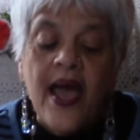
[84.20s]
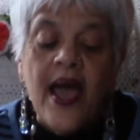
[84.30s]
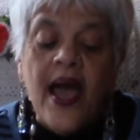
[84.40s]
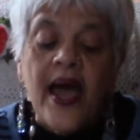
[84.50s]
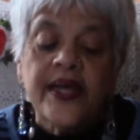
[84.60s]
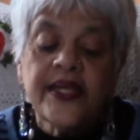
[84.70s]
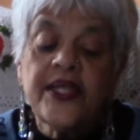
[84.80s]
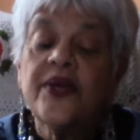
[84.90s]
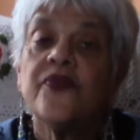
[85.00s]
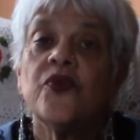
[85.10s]
Under the
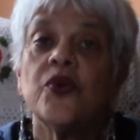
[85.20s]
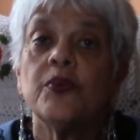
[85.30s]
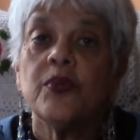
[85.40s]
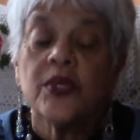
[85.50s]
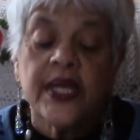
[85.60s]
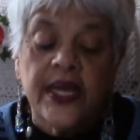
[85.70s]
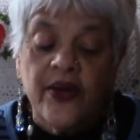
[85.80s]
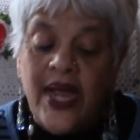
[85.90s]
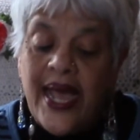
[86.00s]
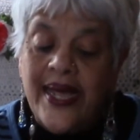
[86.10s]
Affordable Care
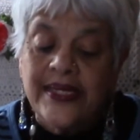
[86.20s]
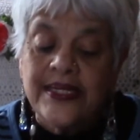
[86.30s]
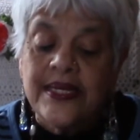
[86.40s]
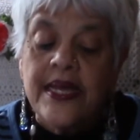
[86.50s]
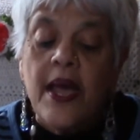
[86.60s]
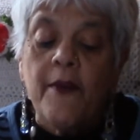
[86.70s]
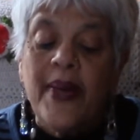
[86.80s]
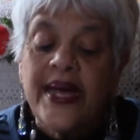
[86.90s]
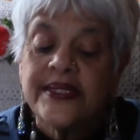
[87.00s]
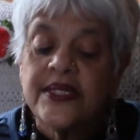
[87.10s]
Act,
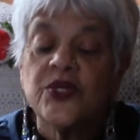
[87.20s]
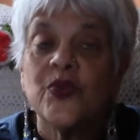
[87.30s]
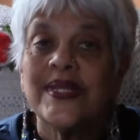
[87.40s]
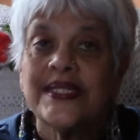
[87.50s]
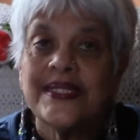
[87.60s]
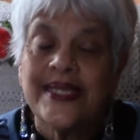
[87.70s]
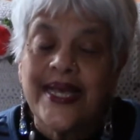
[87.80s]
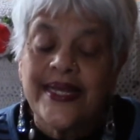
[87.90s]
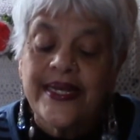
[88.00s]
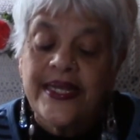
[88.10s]
passed in
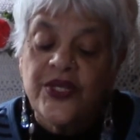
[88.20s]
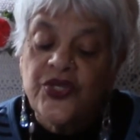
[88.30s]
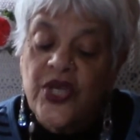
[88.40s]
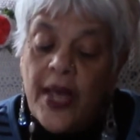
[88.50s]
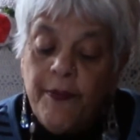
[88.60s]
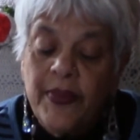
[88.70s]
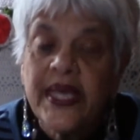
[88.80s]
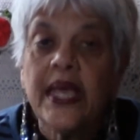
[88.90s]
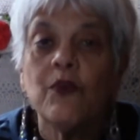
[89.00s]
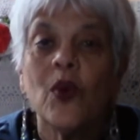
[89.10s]
2010, CHAP
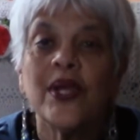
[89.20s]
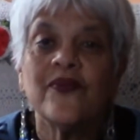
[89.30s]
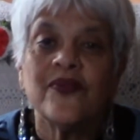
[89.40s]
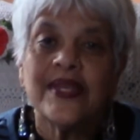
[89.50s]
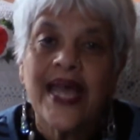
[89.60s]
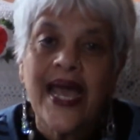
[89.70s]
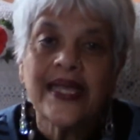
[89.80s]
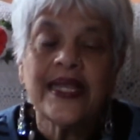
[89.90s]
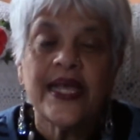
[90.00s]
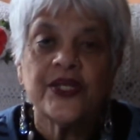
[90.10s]
became one of 9
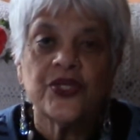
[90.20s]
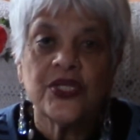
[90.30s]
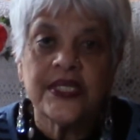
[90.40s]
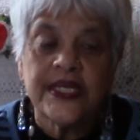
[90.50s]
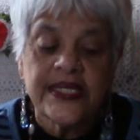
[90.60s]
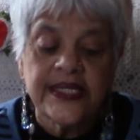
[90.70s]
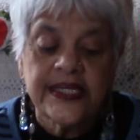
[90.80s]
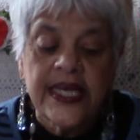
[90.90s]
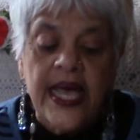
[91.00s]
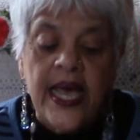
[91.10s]
agencies
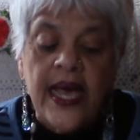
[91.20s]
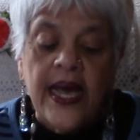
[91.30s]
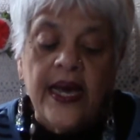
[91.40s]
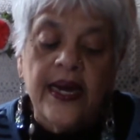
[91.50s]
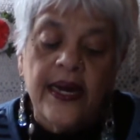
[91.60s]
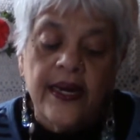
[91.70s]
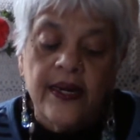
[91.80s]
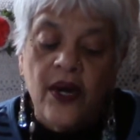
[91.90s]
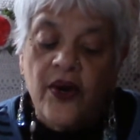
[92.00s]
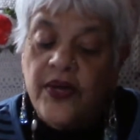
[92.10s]

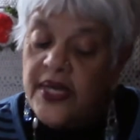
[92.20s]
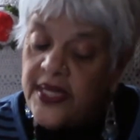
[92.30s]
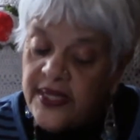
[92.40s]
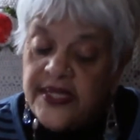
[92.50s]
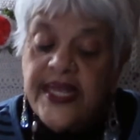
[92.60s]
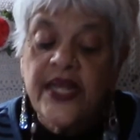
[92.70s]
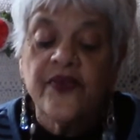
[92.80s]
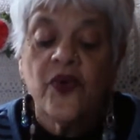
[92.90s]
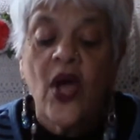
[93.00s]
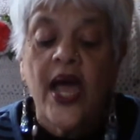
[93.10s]
in the state of
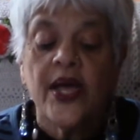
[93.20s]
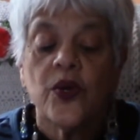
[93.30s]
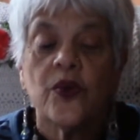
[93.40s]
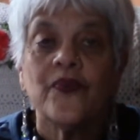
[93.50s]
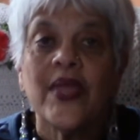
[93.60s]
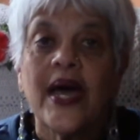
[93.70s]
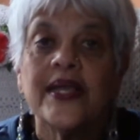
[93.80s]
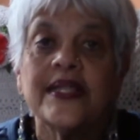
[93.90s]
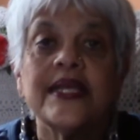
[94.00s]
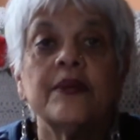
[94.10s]
Ohio under
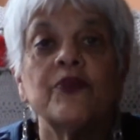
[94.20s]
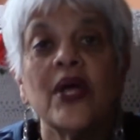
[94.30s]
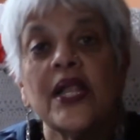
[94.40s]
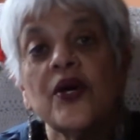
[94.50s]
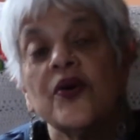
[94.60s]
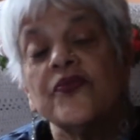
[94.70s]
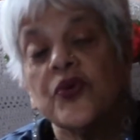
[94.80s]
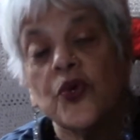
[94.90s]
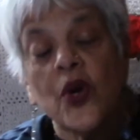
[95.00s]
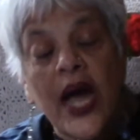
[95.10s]
the umbrella of the
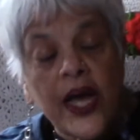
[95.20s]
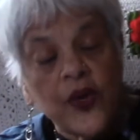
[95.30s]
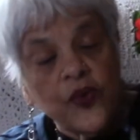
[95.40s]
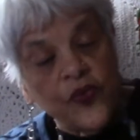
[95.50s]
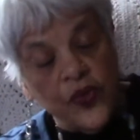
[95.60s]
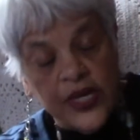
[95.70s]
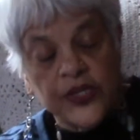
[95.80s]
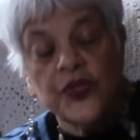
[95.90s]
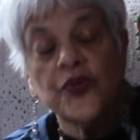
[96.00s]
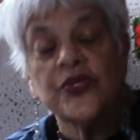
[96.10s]
Ohio
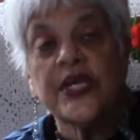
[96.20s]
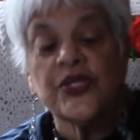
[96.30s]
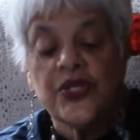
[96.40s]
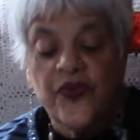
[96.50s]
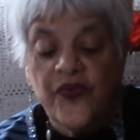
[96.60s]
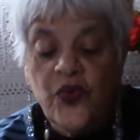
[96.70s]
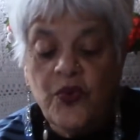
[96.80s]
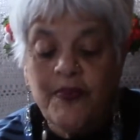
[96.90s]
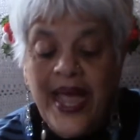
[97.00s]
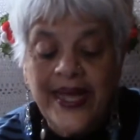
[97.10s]
Association of Food
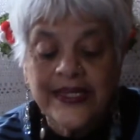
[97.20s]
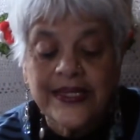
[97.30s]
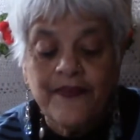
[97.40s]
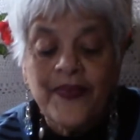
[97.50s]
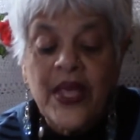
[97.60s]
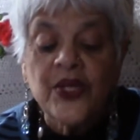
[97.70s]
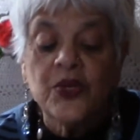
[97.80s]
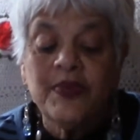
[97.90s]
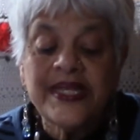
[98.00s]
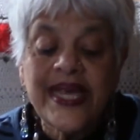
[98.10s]
Banks to be
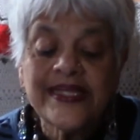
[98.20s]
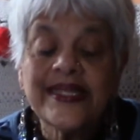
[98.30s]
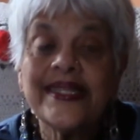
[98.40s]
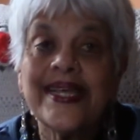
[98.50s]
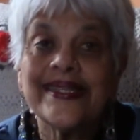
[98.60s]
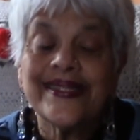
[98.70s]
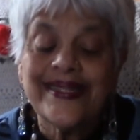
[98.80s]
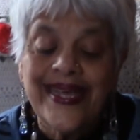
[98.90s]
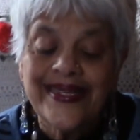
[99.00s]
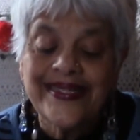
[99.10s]
designated
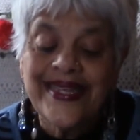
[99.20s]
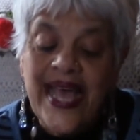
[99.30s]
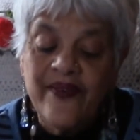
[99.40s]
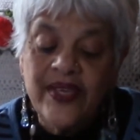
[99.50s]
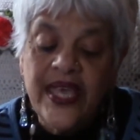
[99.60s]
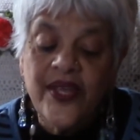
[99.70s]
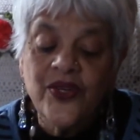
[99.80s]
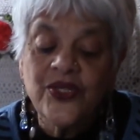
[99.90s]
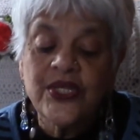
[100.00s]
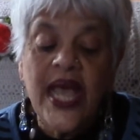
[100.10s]
as
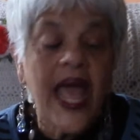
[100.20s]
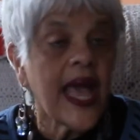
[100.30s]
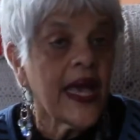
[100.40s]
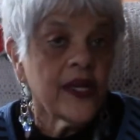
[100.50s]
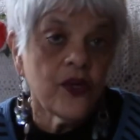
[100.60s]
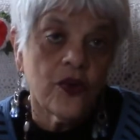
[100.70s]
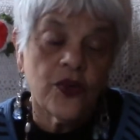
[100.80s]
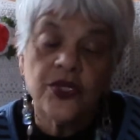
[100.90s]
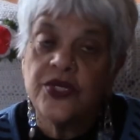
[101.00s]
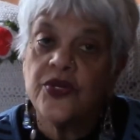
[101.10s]
navigators and/or
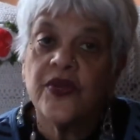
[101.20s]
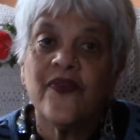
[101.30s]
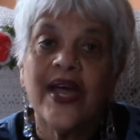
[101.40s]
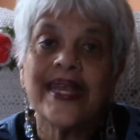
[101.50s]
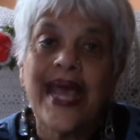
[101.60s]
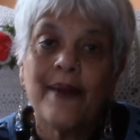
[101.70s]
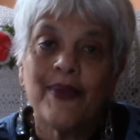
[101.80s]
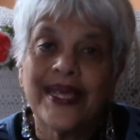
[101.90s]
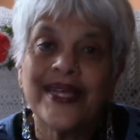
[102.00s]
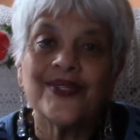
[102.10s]
certified
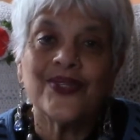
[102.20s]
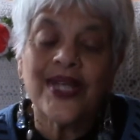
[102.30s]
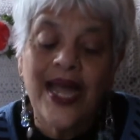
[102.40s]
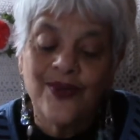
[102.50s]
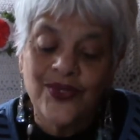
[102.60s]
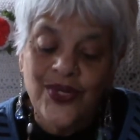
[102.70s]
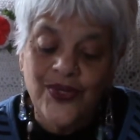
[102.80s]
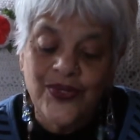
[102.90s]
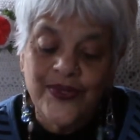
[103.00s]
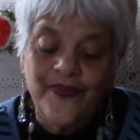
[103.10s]
application
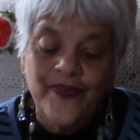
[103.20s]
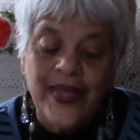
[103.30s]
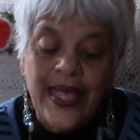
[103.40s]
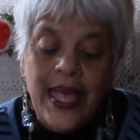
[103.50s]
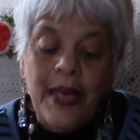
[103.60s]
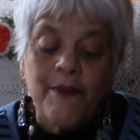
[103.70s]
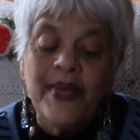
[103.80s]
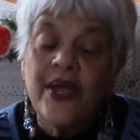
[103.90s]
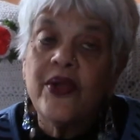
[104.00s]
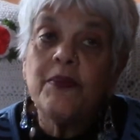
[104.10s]
counselors.
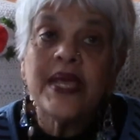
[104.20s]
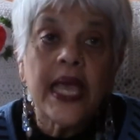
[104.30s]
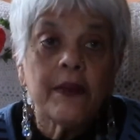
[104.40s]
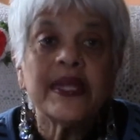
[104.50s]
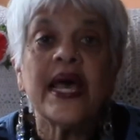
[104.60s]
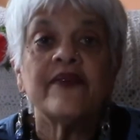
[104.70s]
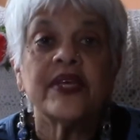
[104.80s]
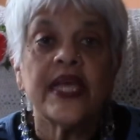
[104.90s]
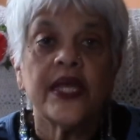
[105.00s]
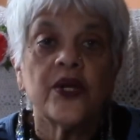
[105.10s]
Mary became a
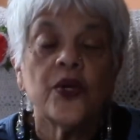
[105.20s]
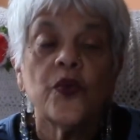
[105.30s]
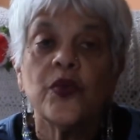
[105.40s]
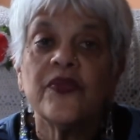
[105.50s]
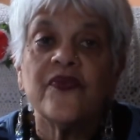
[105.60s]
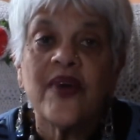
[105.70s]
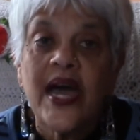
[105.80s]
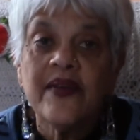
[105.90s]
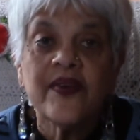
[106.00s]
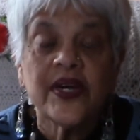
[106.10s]
navigator with 5
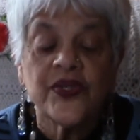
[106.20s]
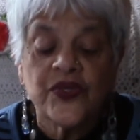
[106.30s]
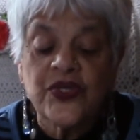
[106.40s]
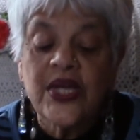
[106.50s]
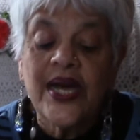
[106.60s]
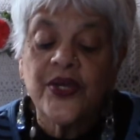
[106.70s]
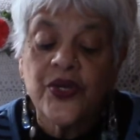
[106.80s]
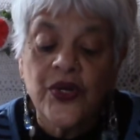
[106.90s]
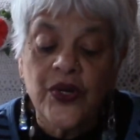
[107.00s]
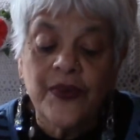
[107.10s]
others under her.